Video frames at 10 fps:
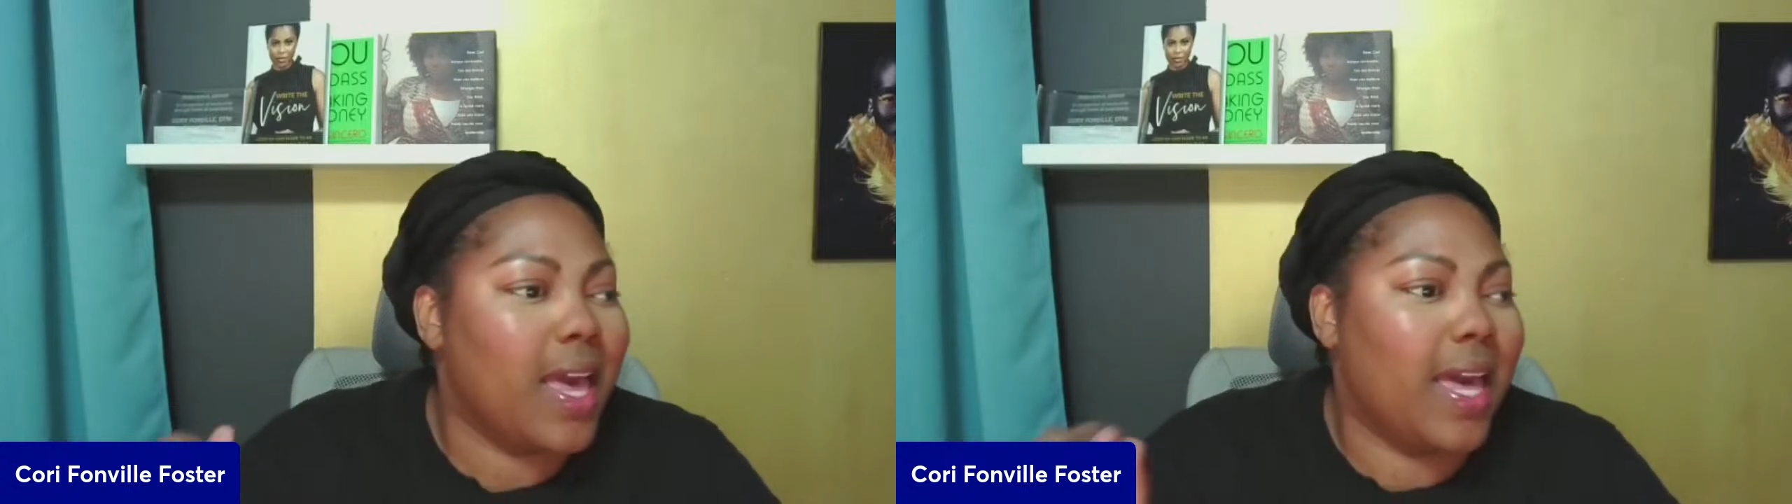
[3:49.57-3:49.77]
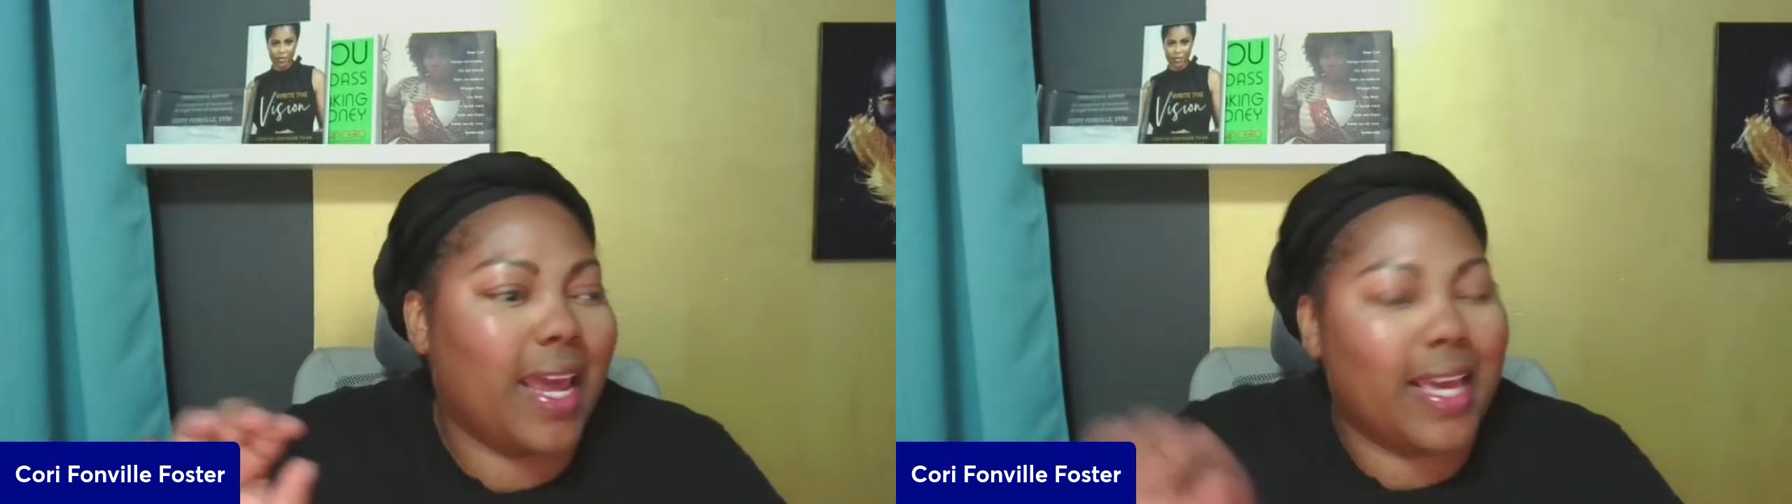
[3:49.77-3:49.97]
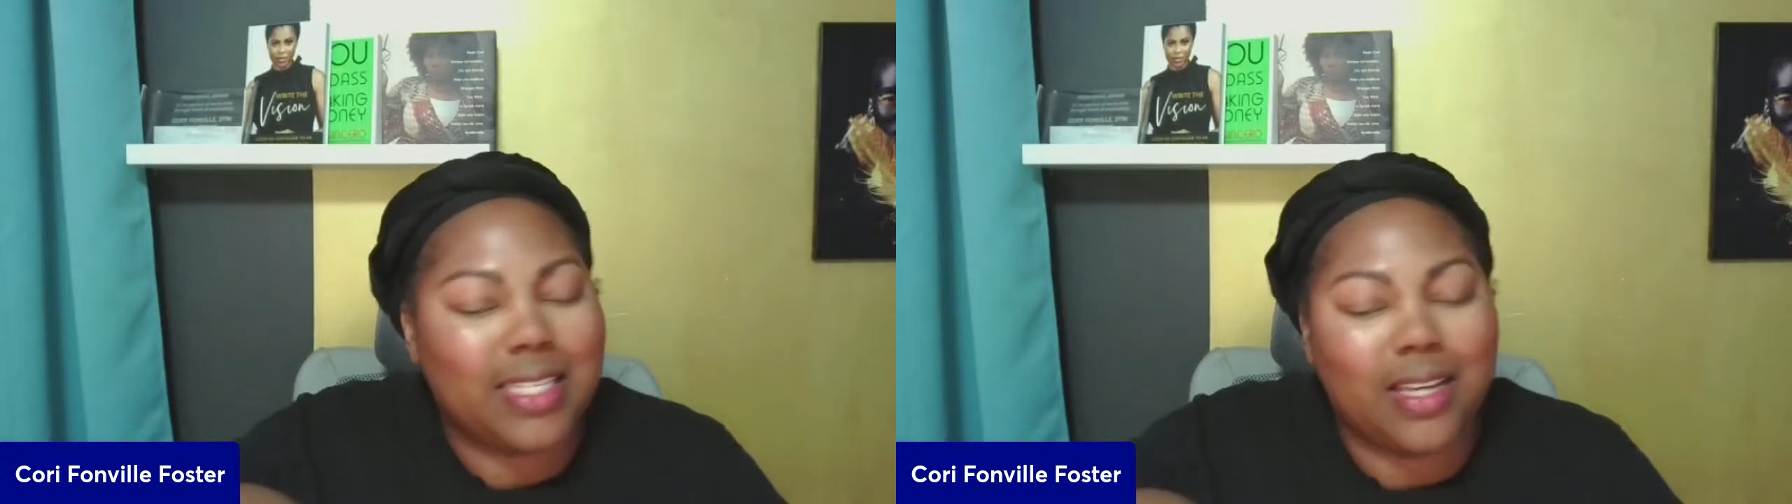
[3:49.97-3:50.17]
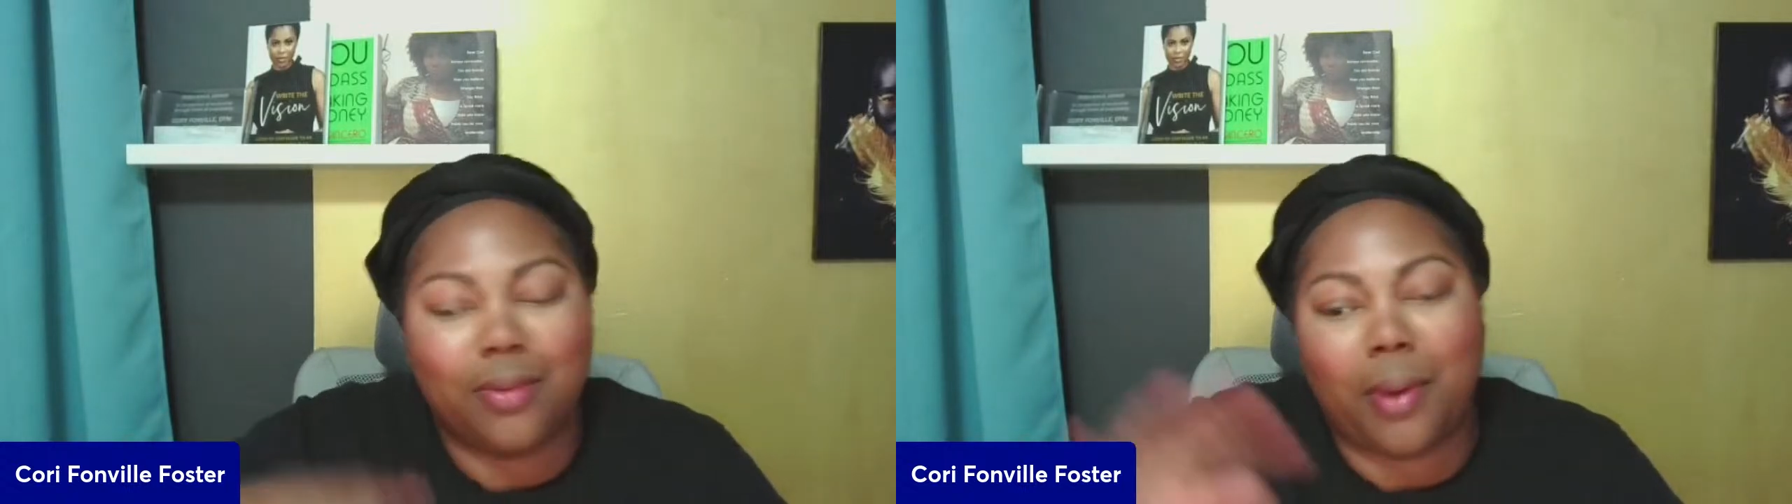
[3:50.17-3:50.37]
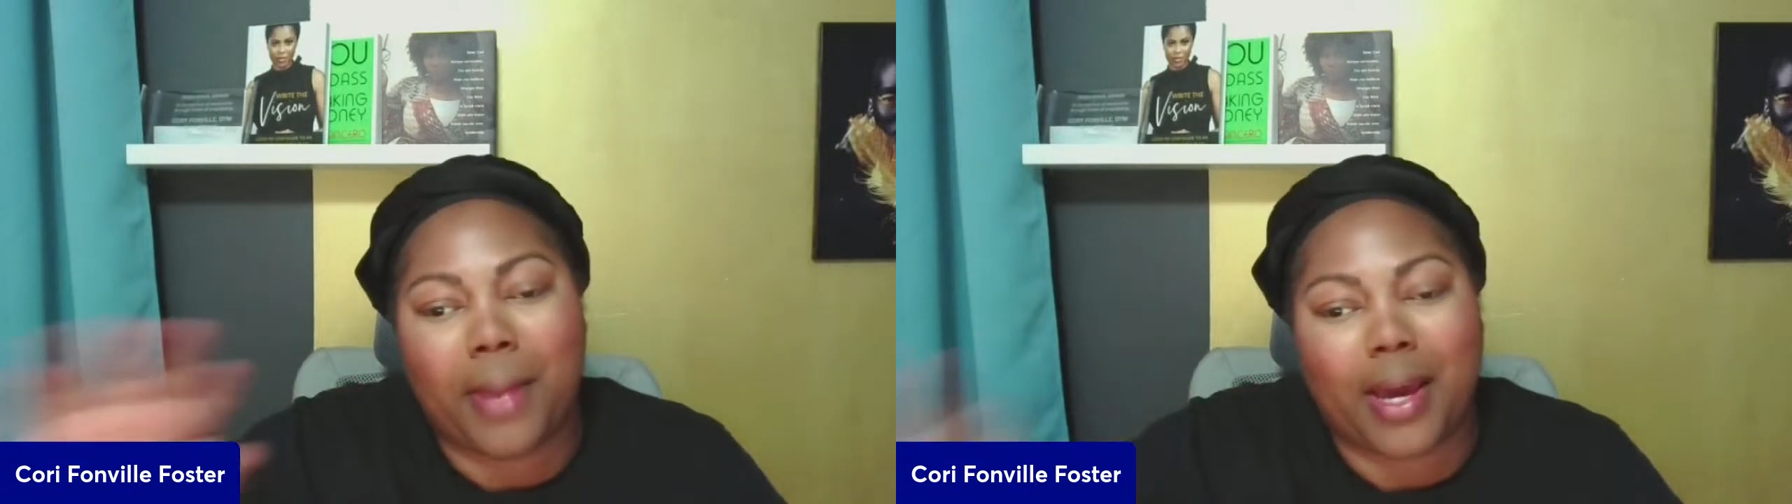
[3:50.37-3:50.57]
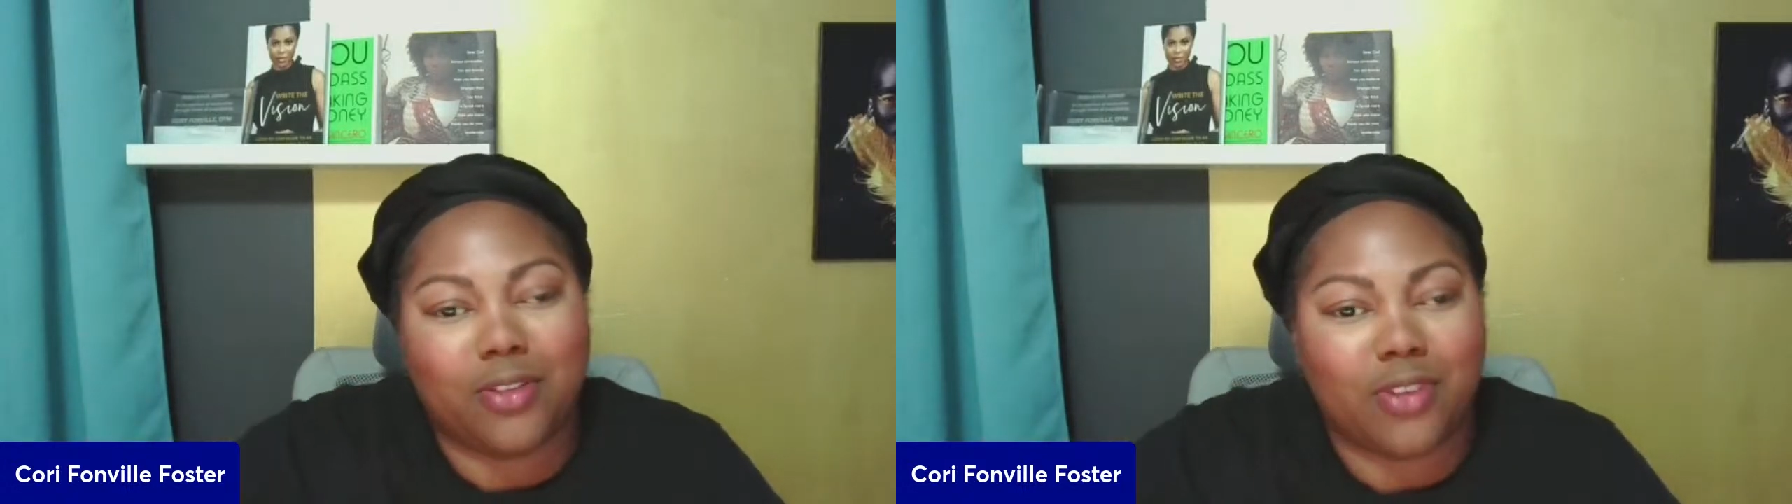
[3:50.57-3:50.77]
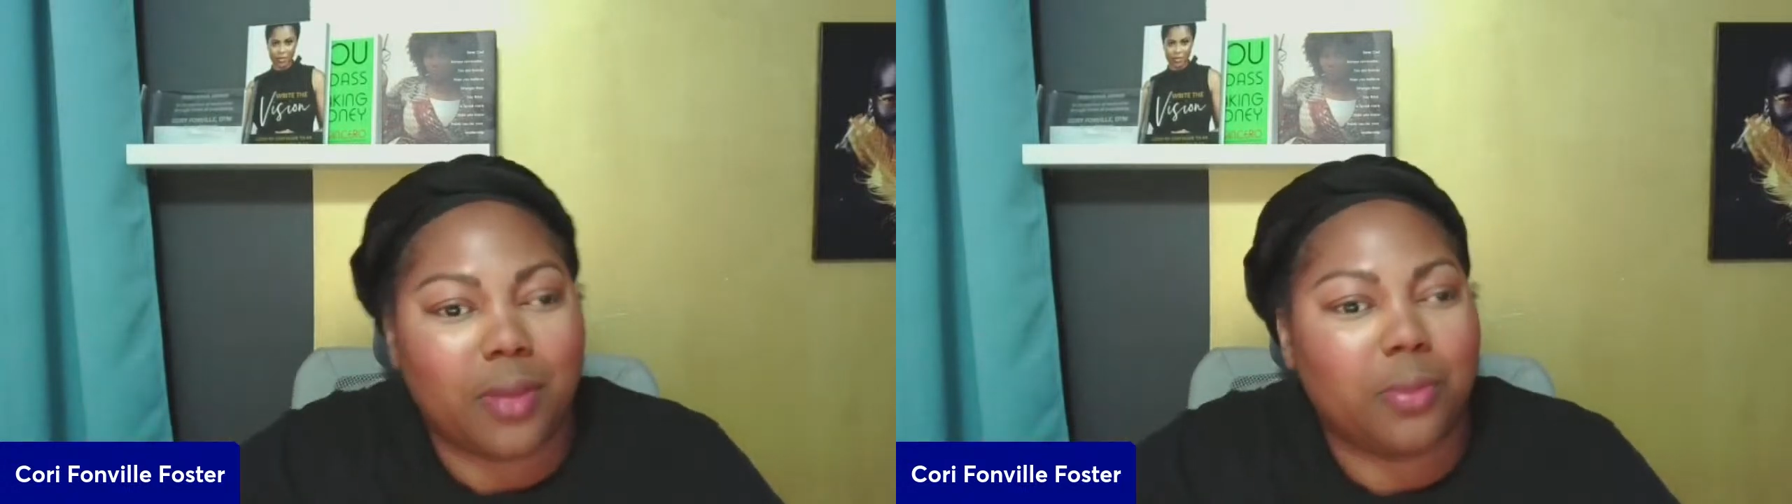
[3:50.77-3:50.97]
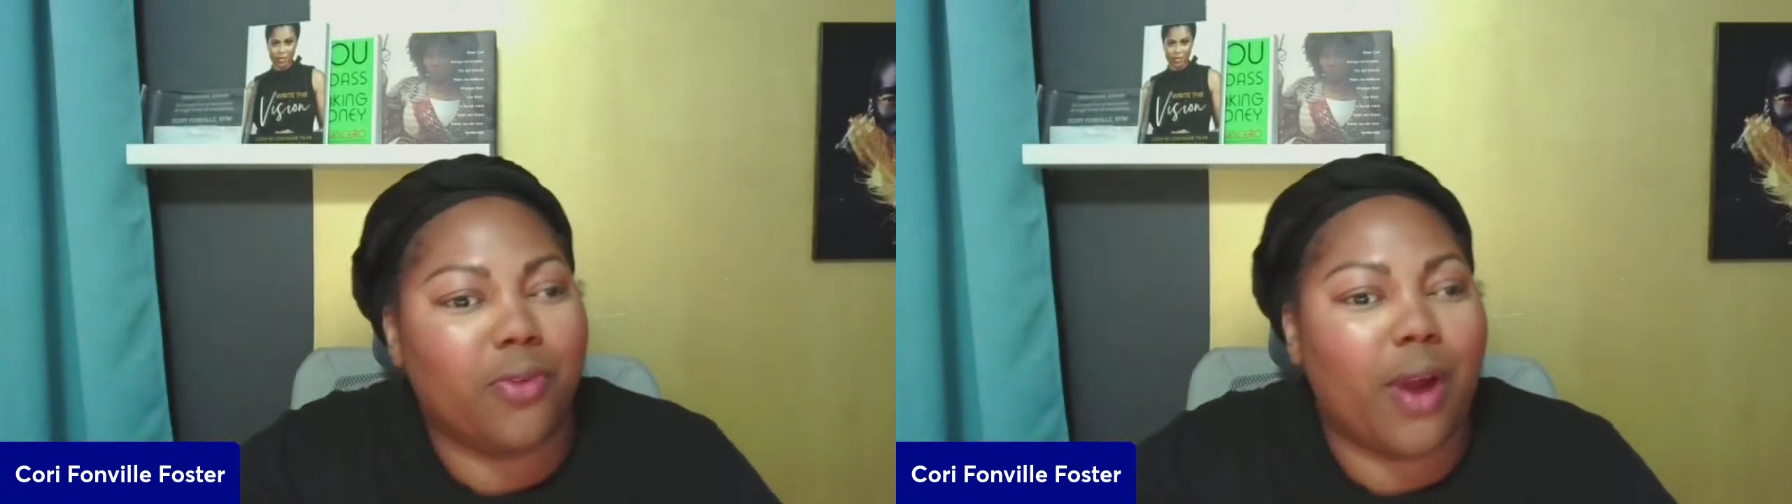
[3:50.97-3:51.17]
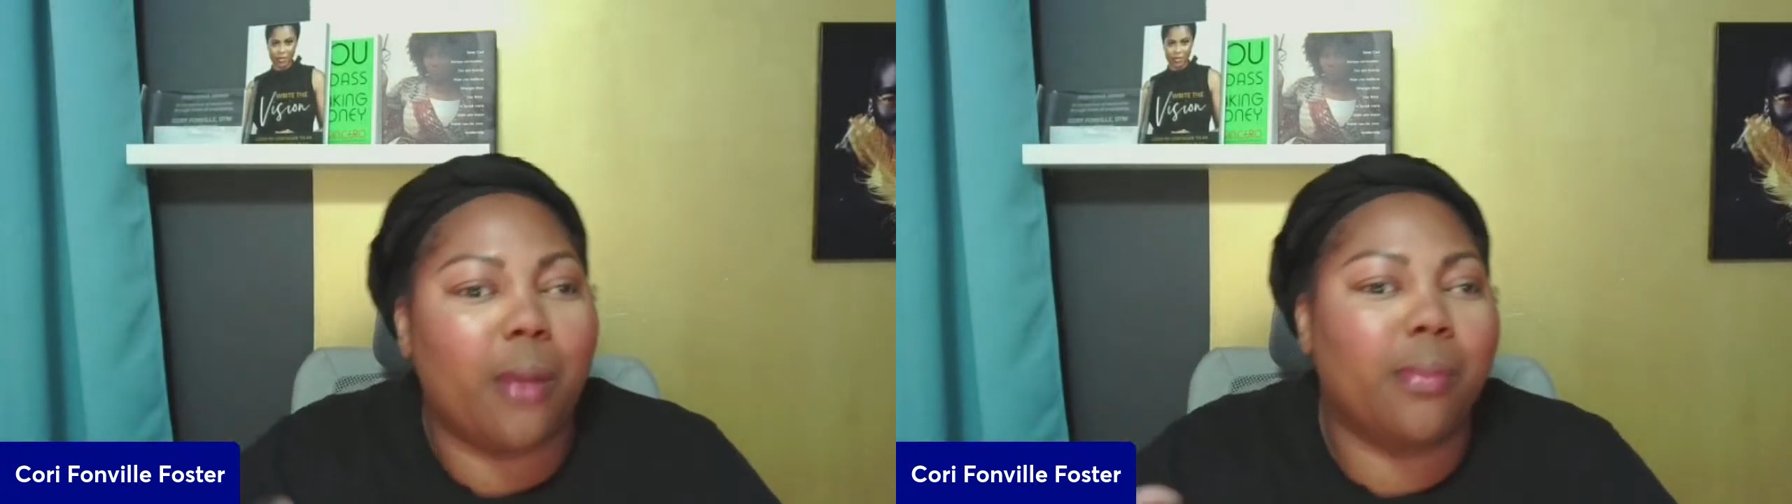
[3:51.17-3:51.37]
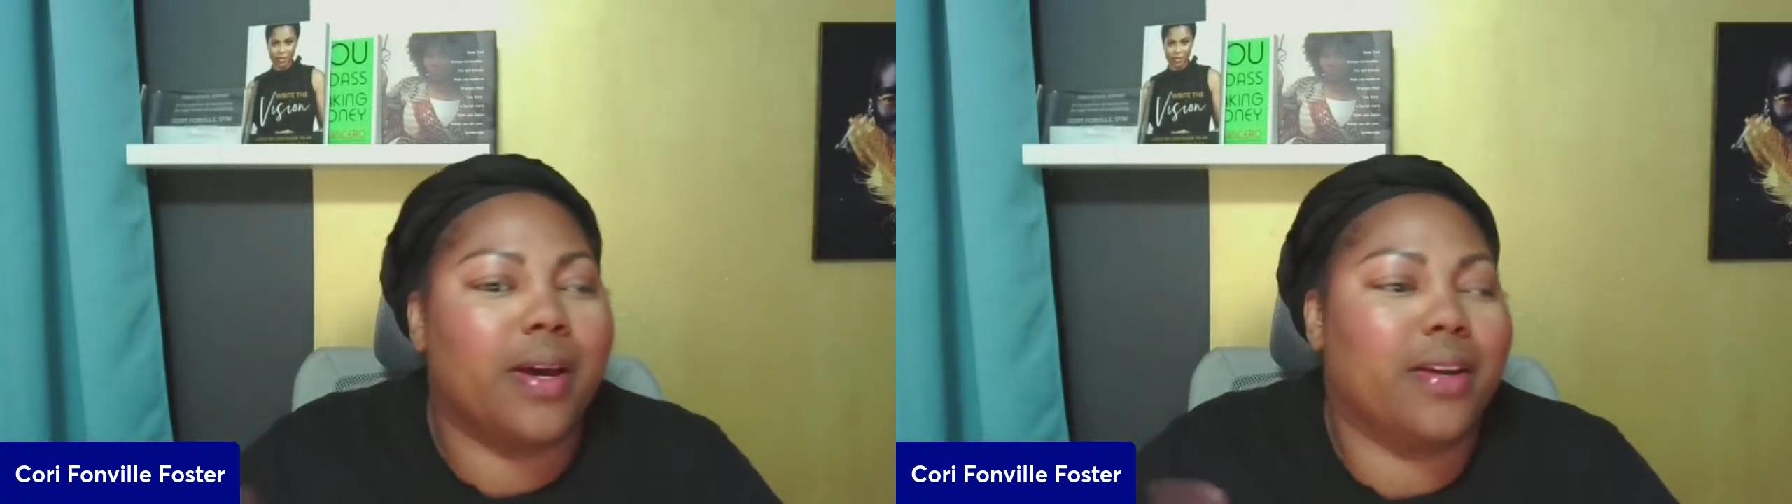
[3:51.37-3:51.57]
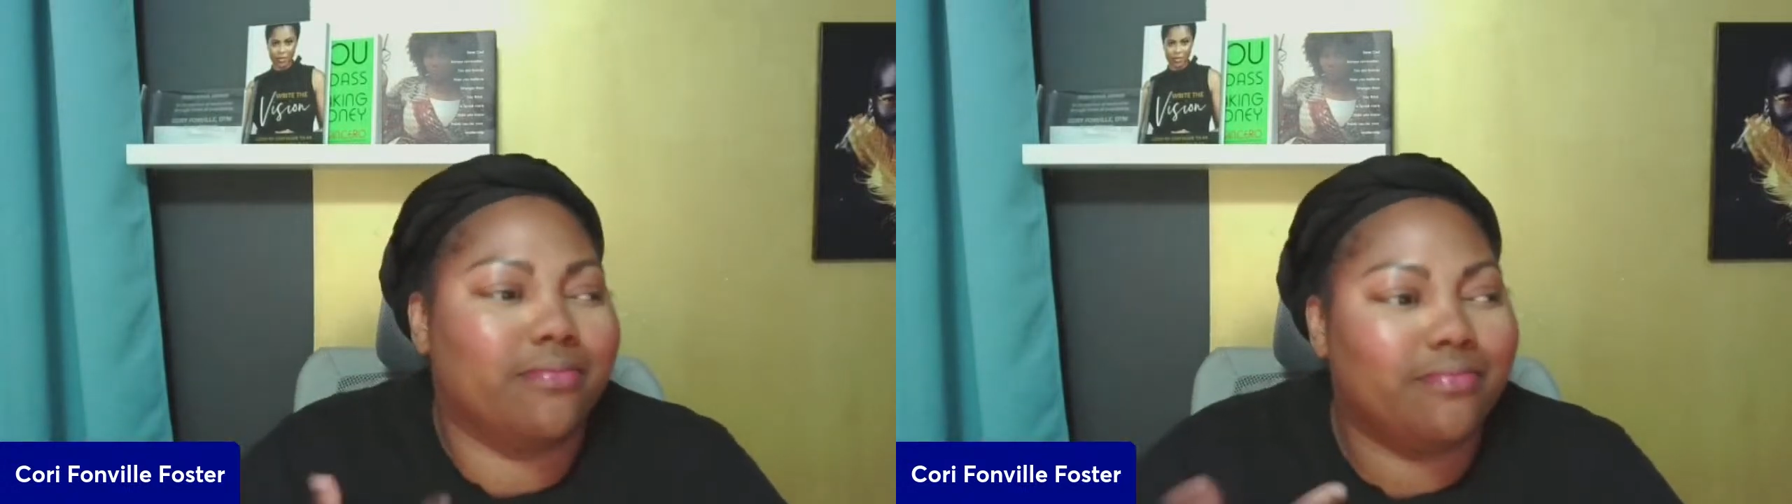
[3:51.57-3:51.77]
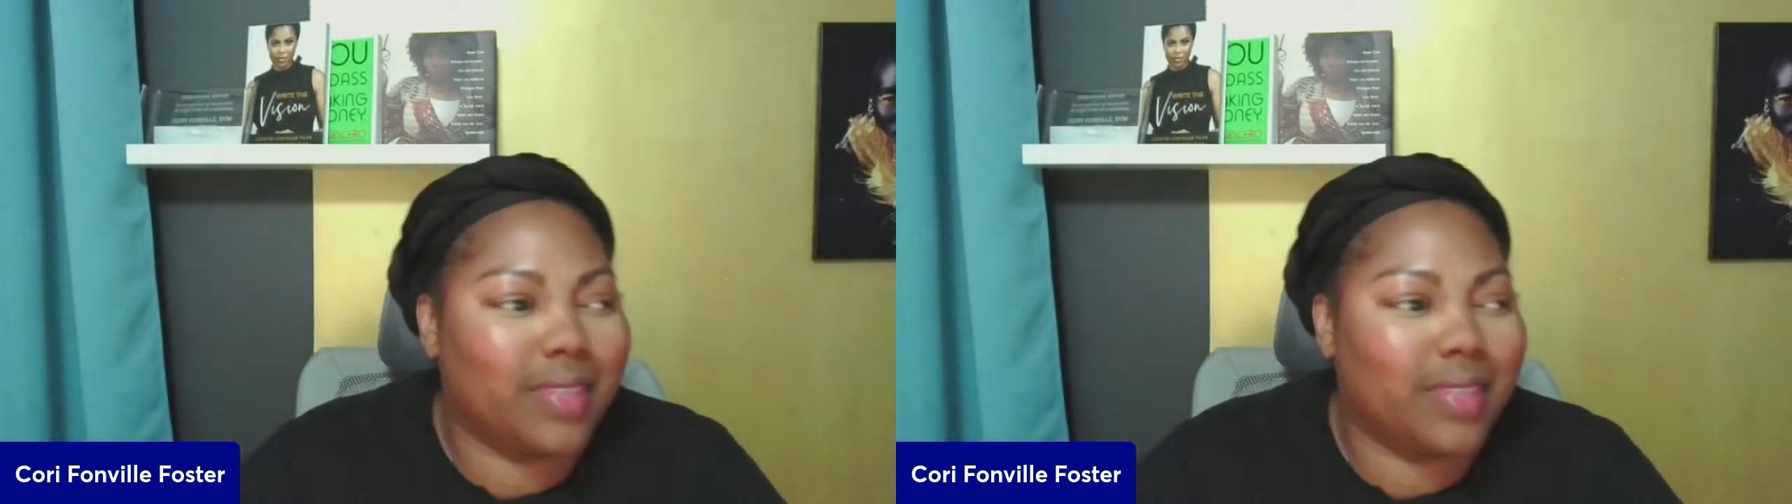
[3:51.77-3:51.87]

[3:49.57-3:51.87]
and I can tell them I'm not going to drive them around, but